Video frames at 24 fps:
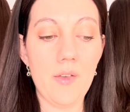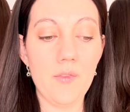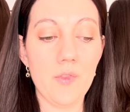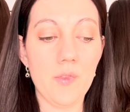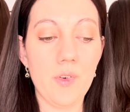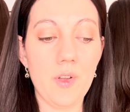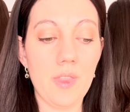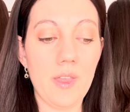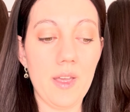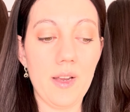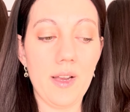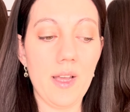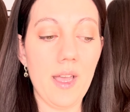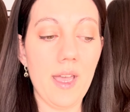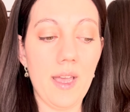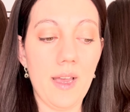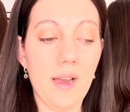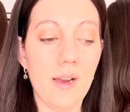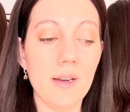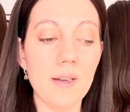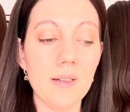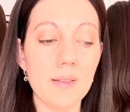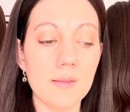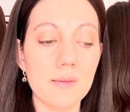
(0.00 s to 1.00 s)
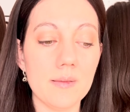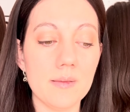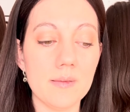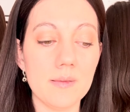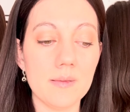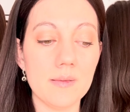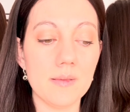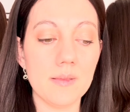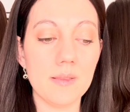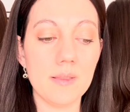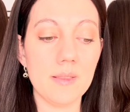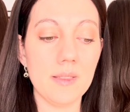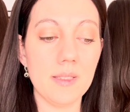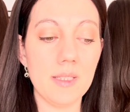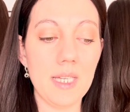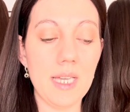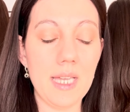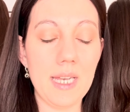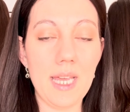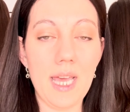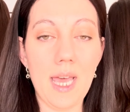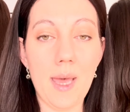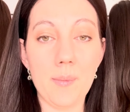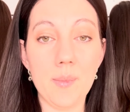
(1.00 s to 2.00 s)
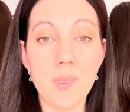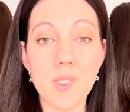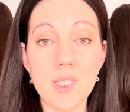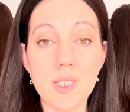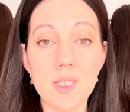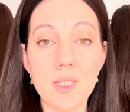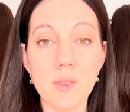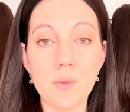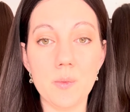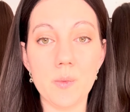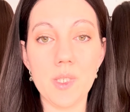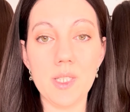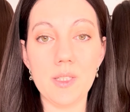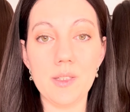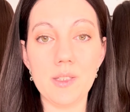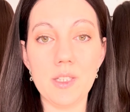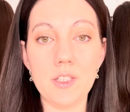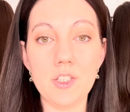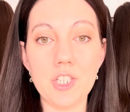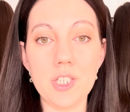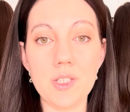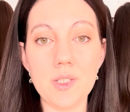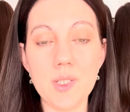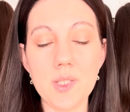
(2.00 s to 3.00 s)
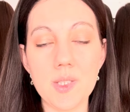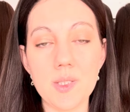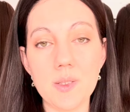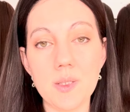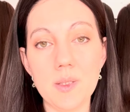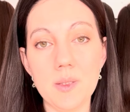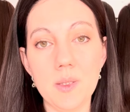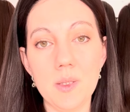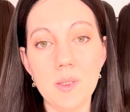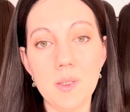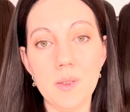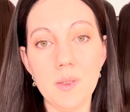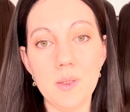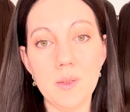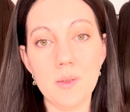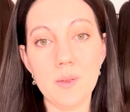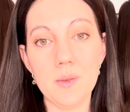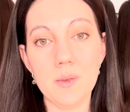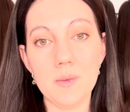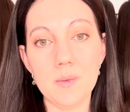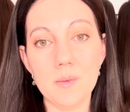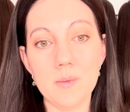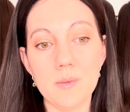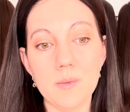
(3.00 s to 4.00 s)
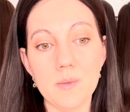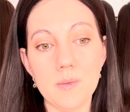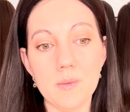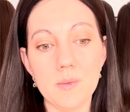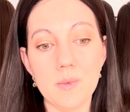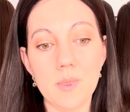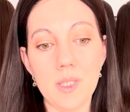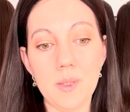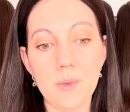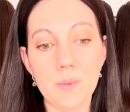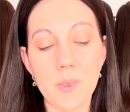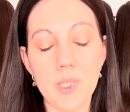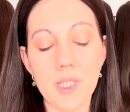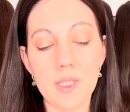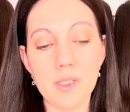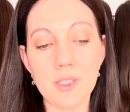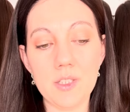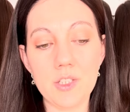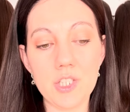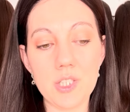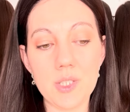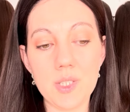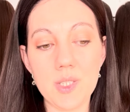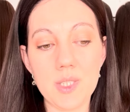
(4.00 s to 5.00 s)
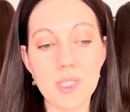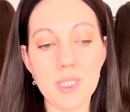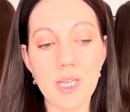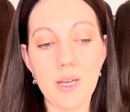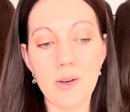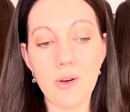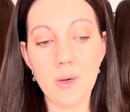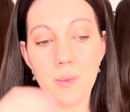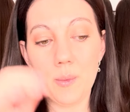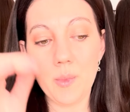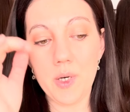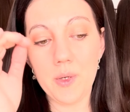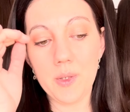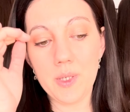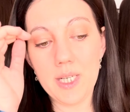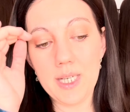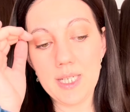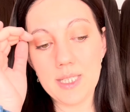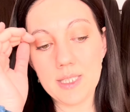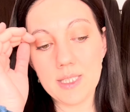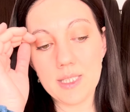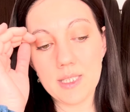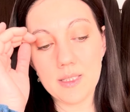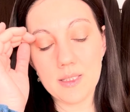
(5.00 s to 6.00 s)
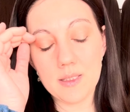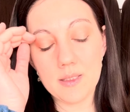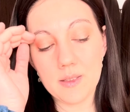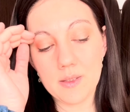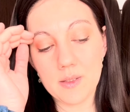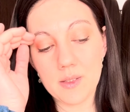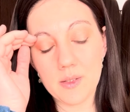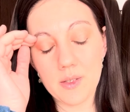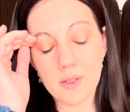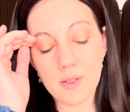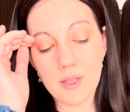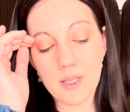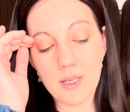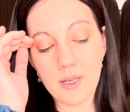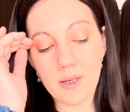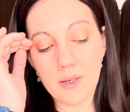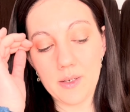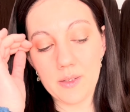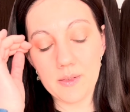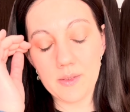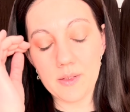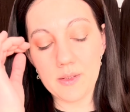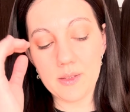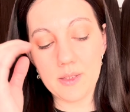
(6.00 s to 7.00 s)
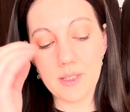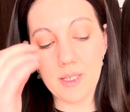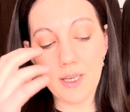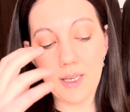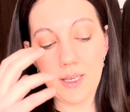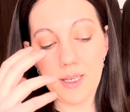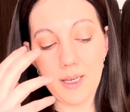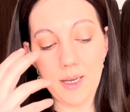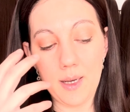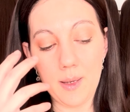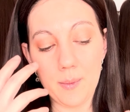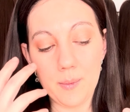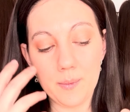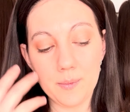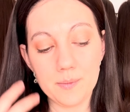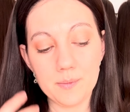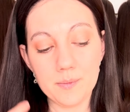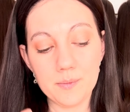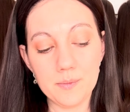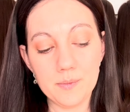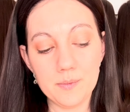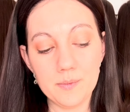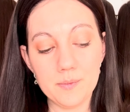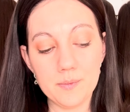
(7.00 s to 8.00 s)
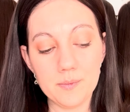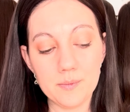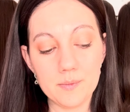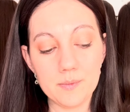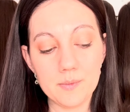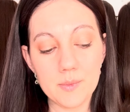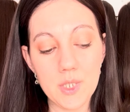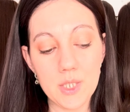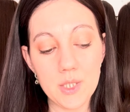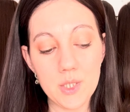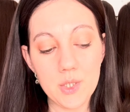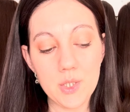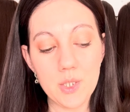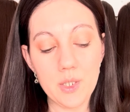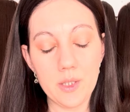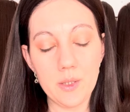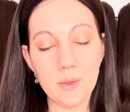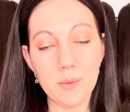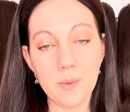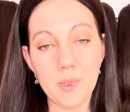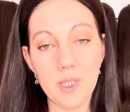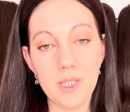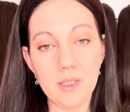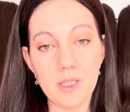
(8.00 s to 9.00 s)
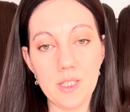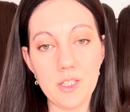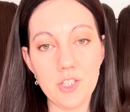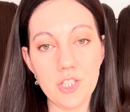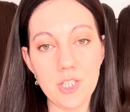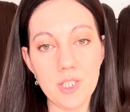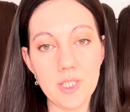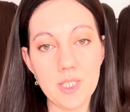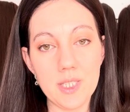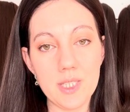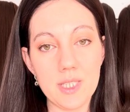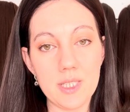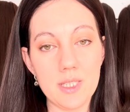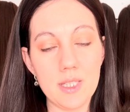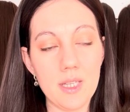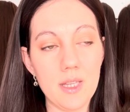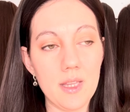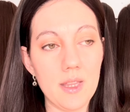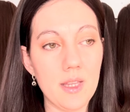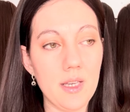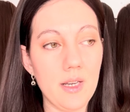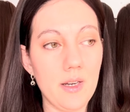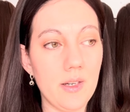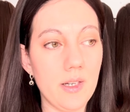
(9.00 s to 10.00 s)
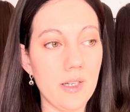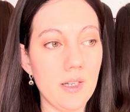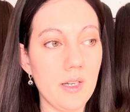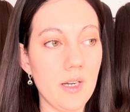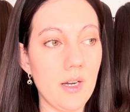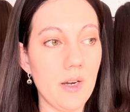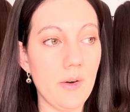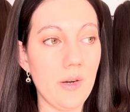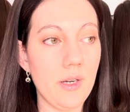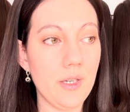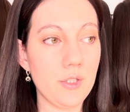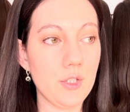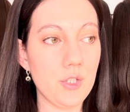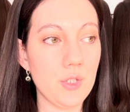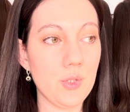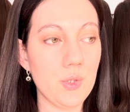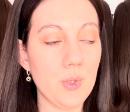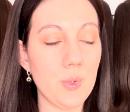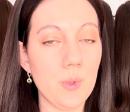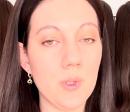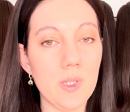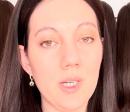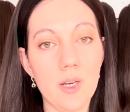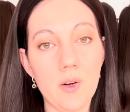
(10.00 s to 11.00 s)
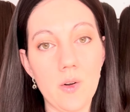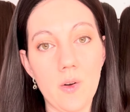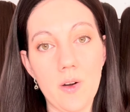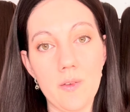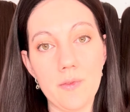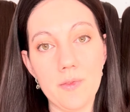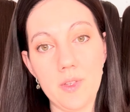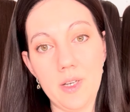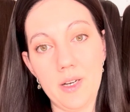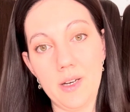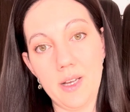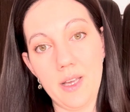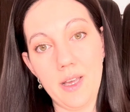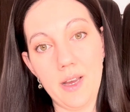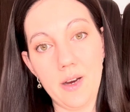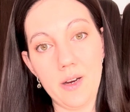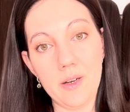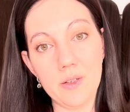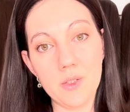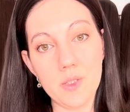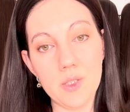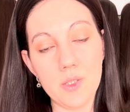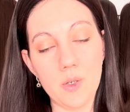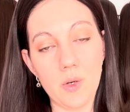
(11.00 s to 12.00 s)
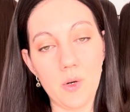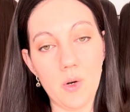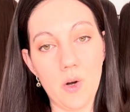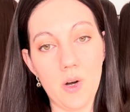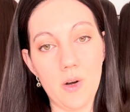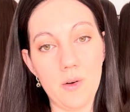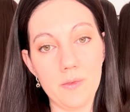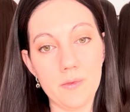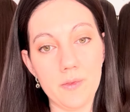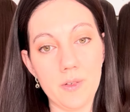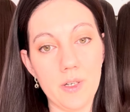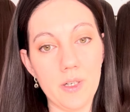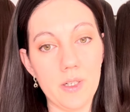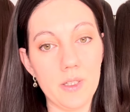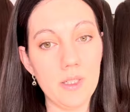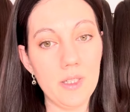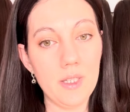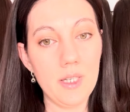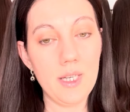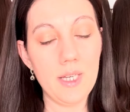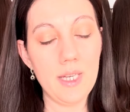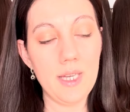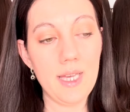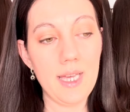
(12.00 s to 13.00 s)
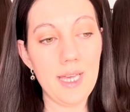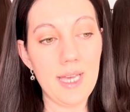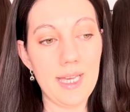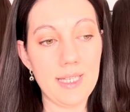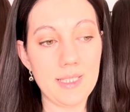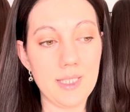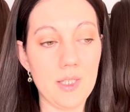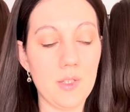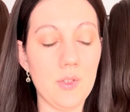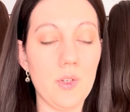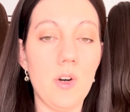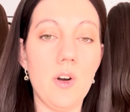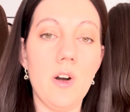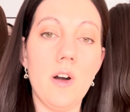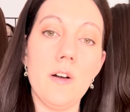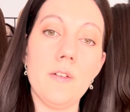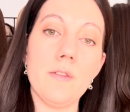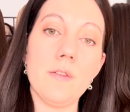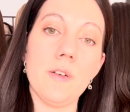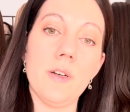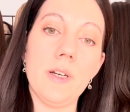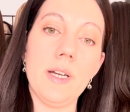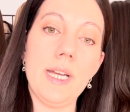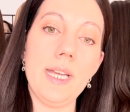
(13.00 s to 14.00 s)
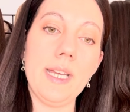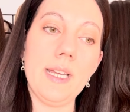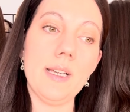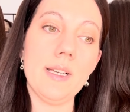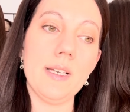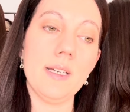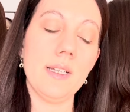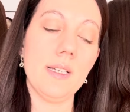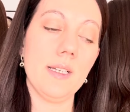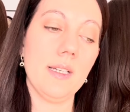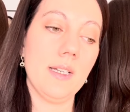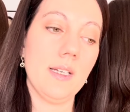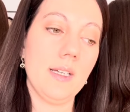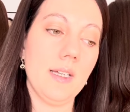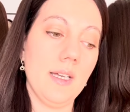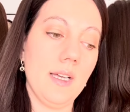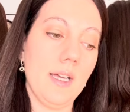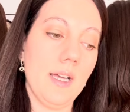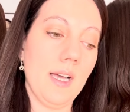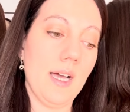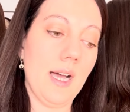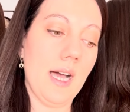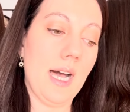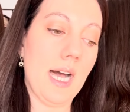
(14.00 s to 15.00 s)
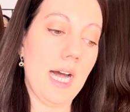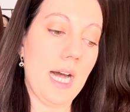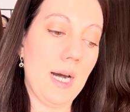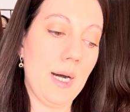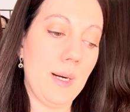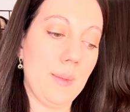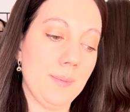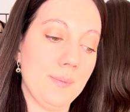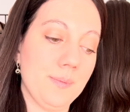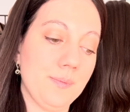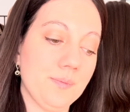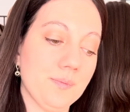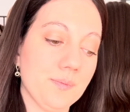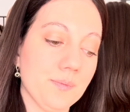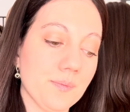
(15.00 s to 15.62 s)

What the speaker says: for their hair. It happens in religious ceremonies. In certain religions, they're encouraged to cut off their hair to offer as an offering. But